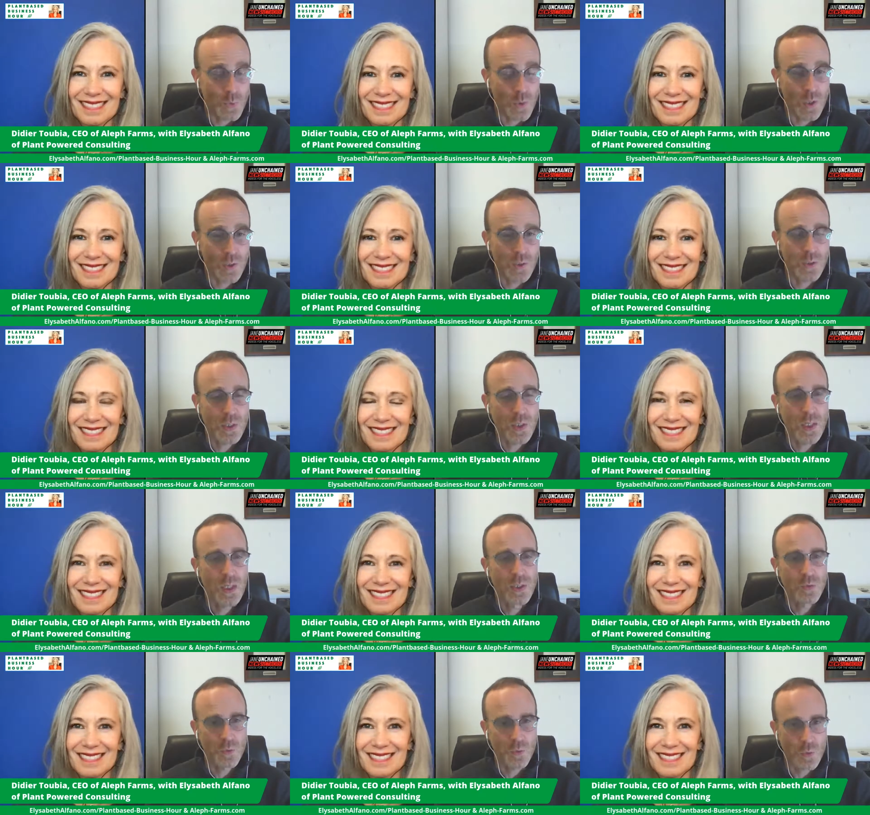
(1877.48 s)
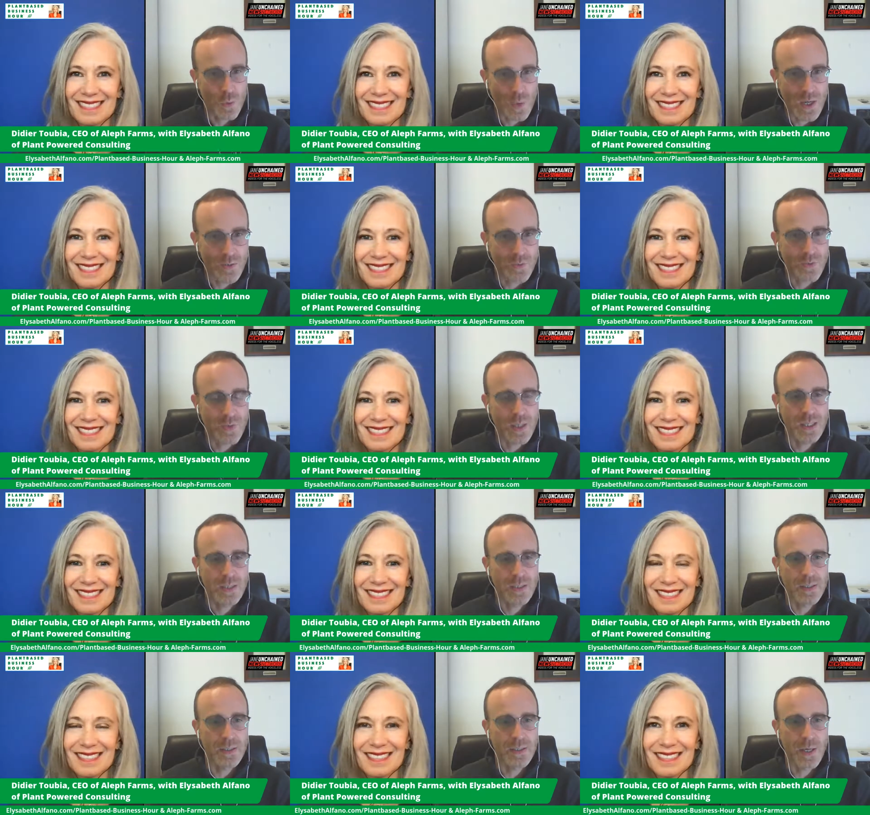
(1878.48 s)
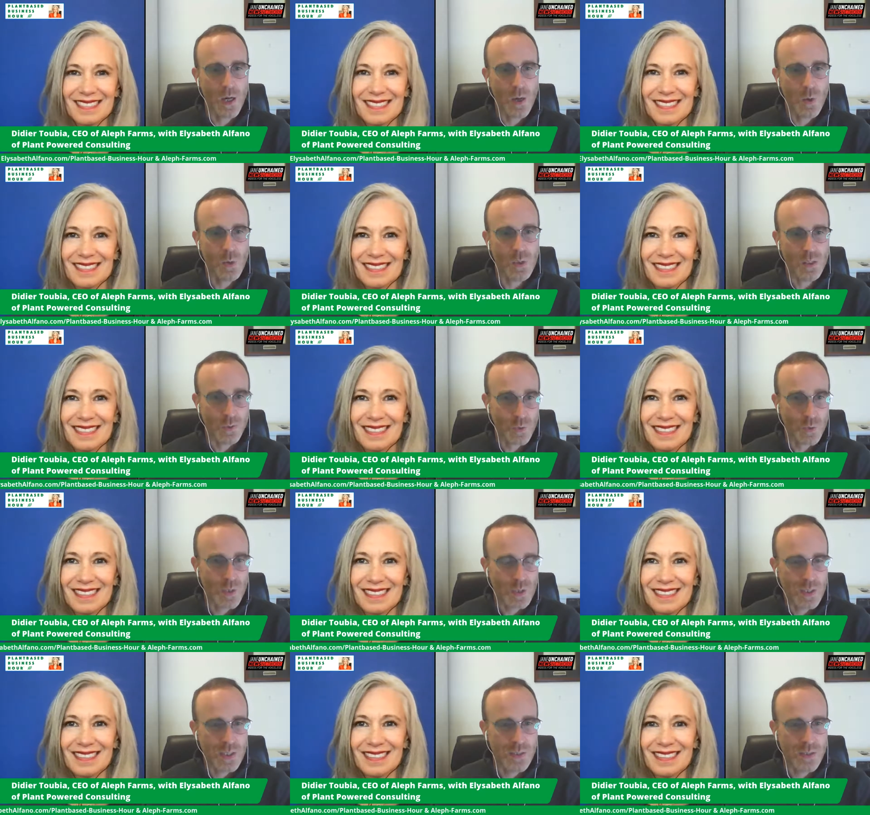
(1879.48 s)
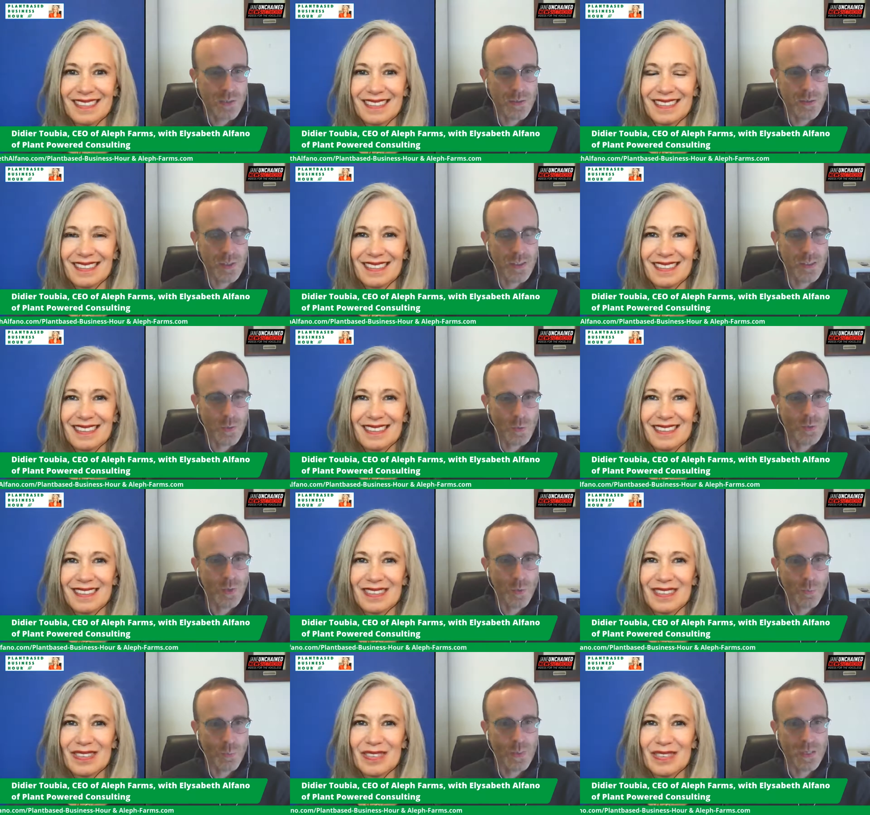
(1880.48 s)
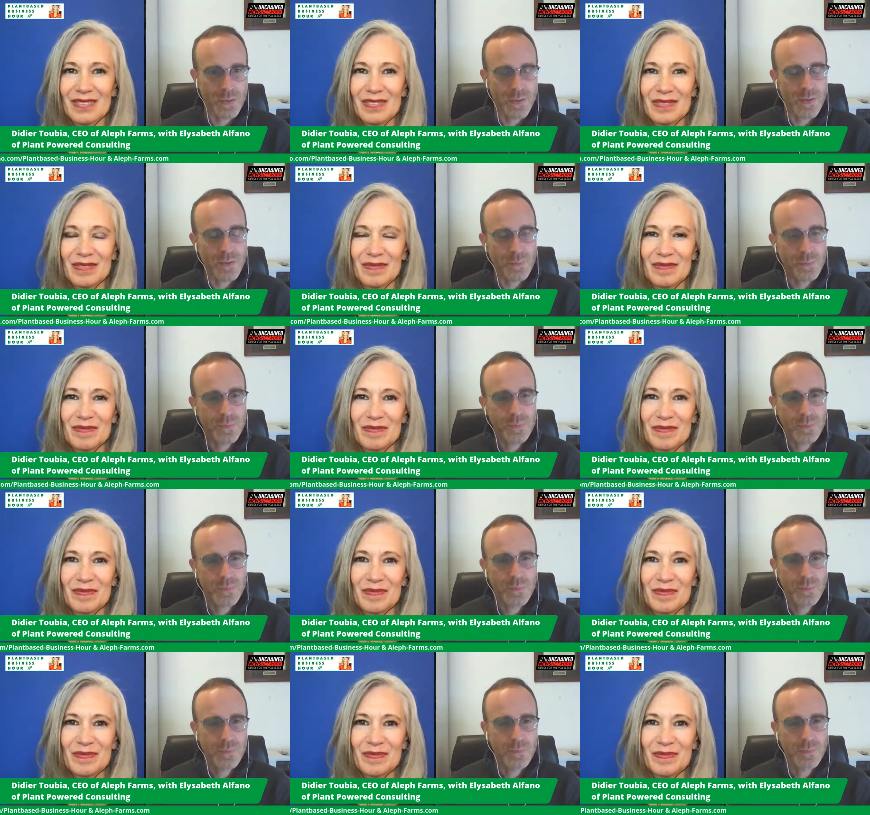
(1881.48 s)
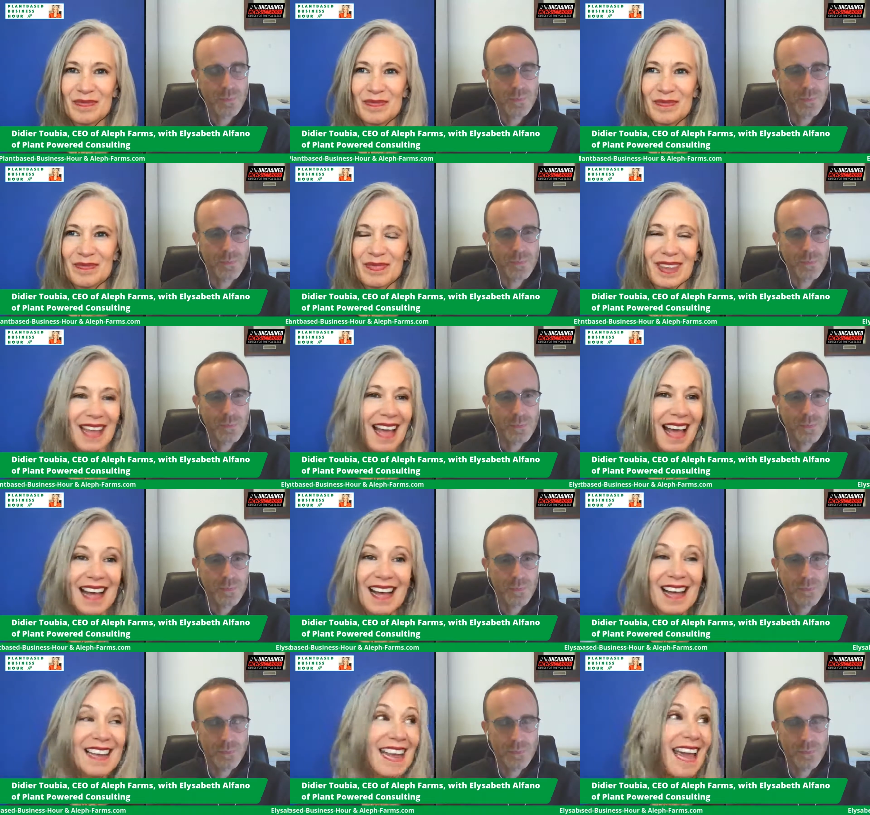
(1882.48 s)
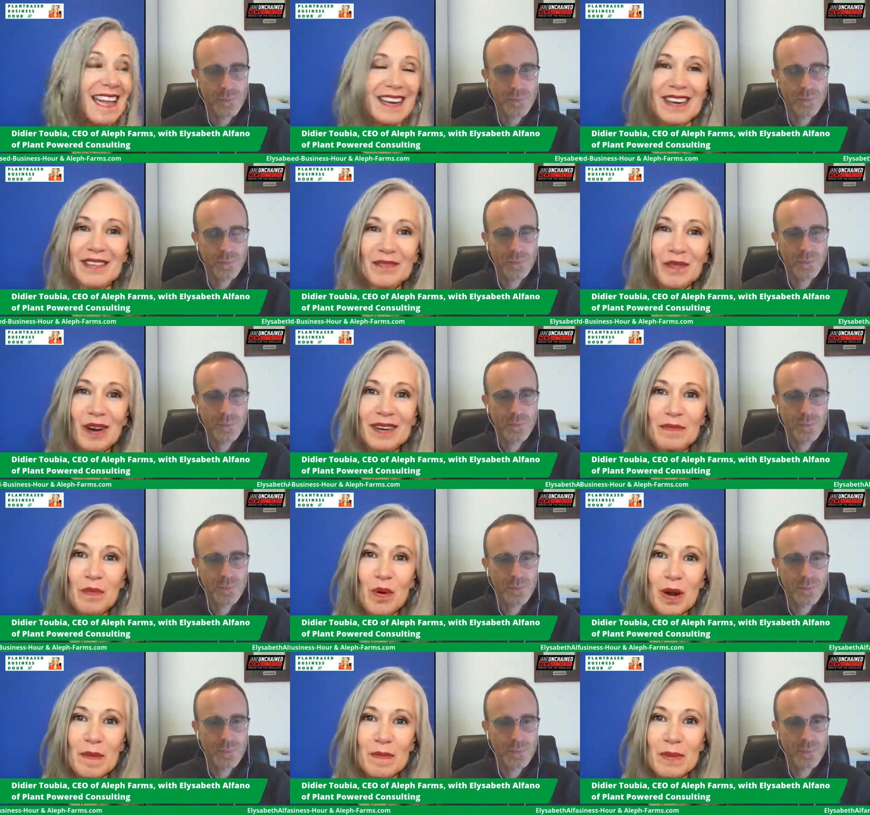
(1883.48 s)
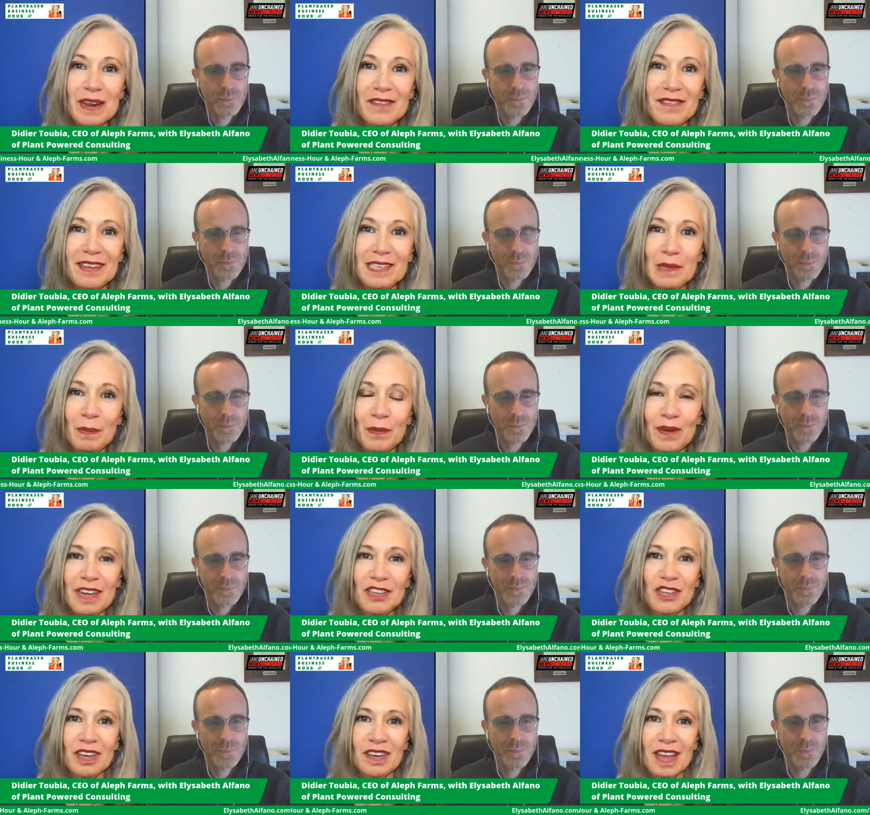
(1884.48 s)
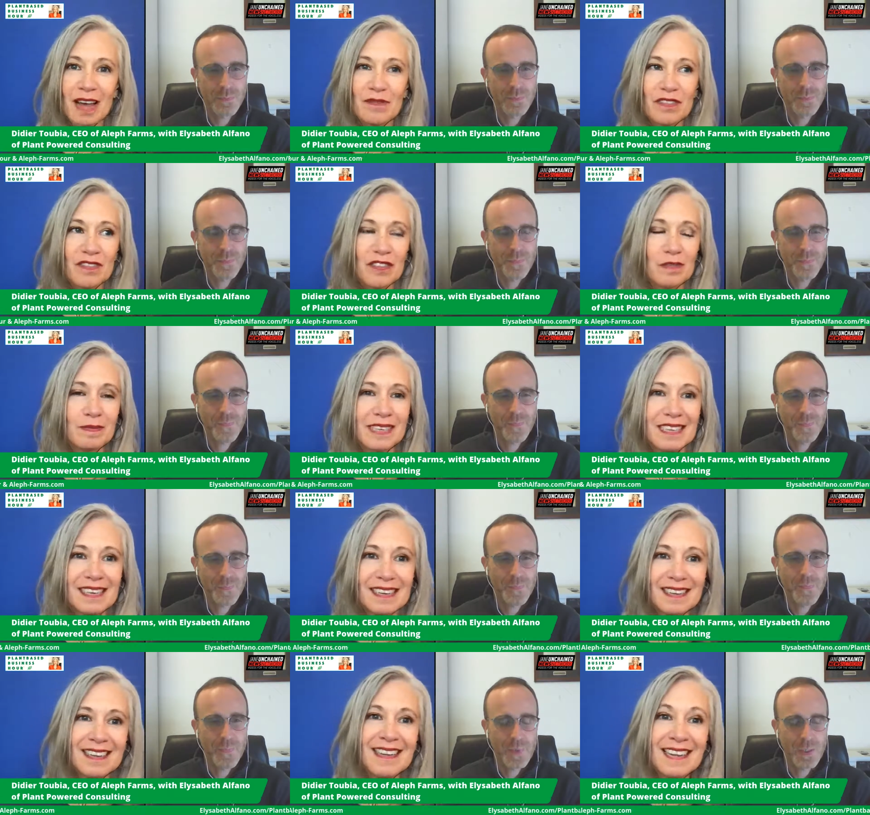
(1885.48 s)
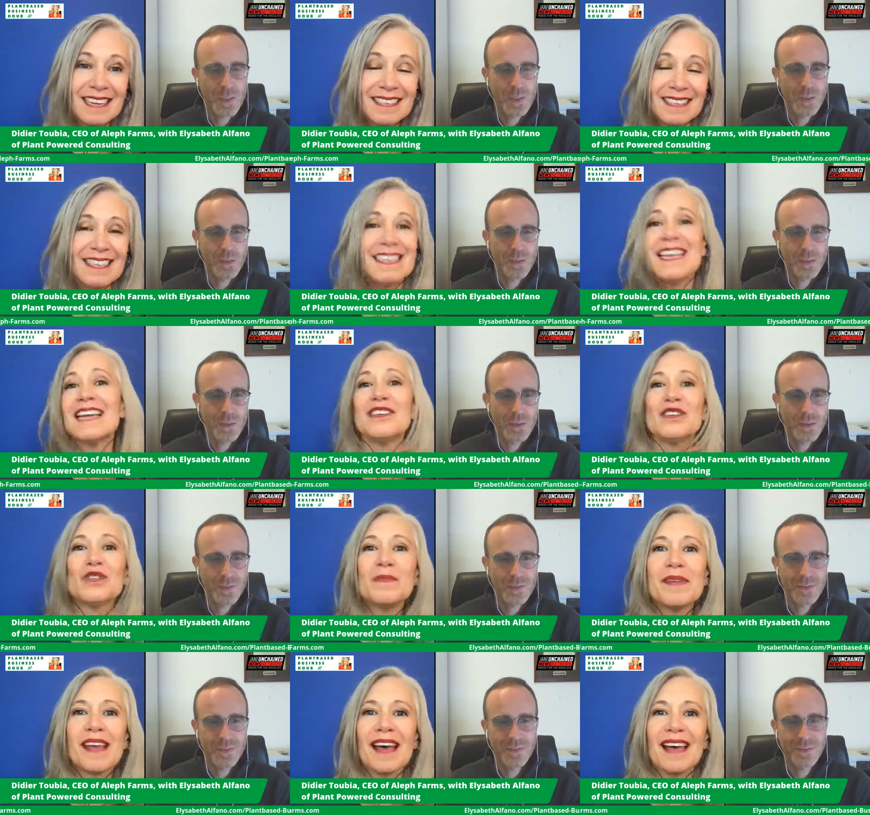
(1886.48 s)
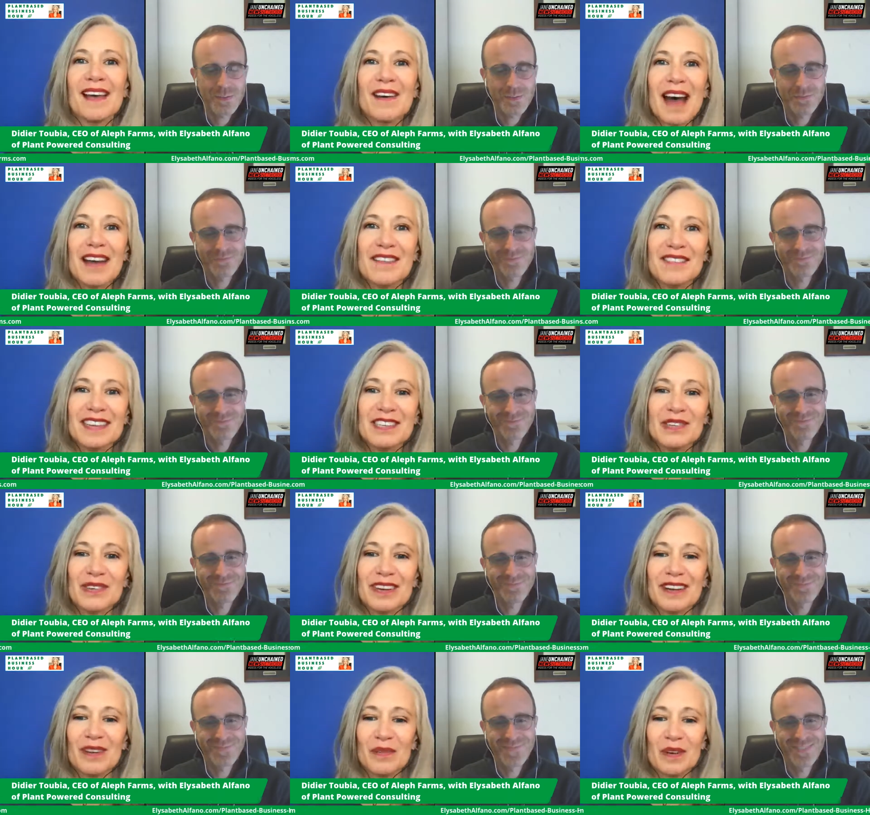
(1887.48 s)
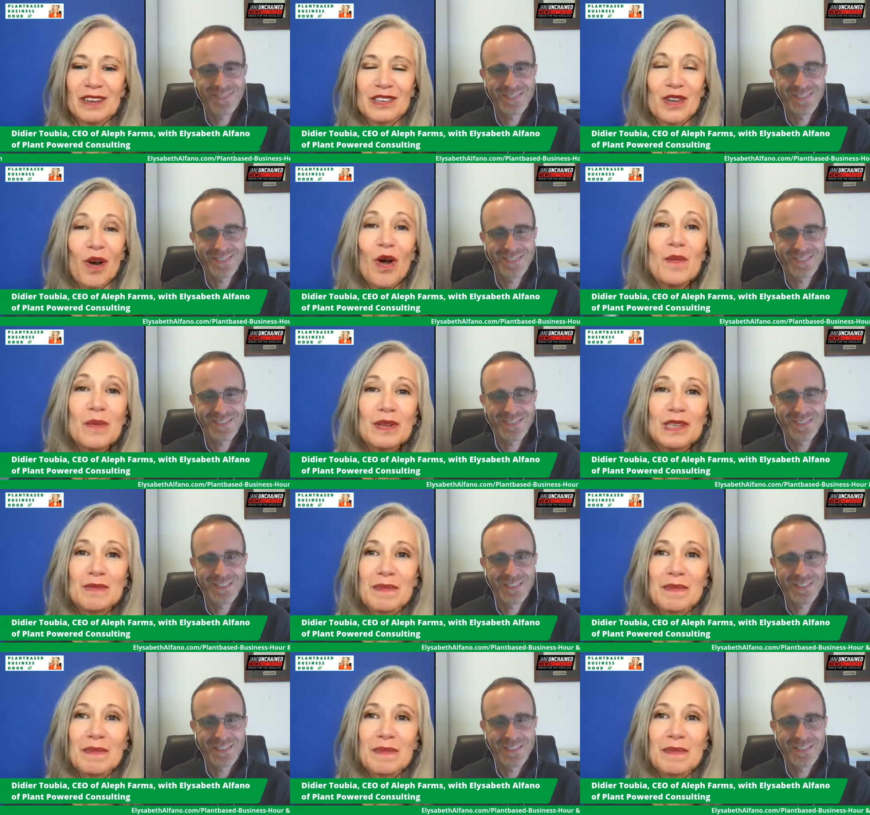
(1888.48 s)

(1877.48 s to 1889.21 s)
Speaker 1: for us to drive uh, our uh, strategies and, and long term plans
Speaker 2: again, one more bit of inspiration coming from DD, Didier Toubia out of Israel, where it's almost